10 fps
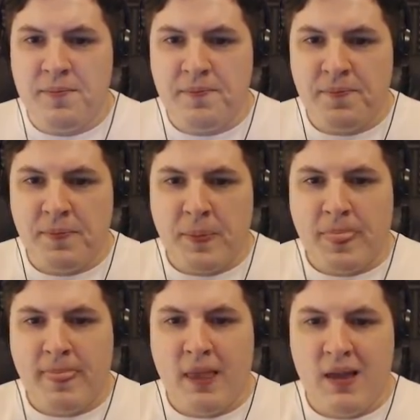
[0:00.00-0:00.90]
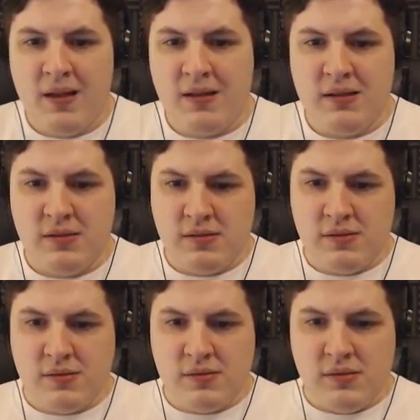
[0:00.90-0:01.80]

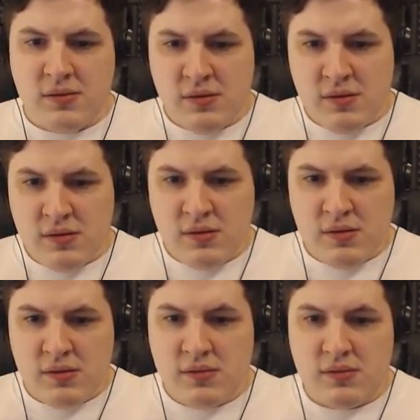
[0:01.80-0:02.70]
Nothing is said.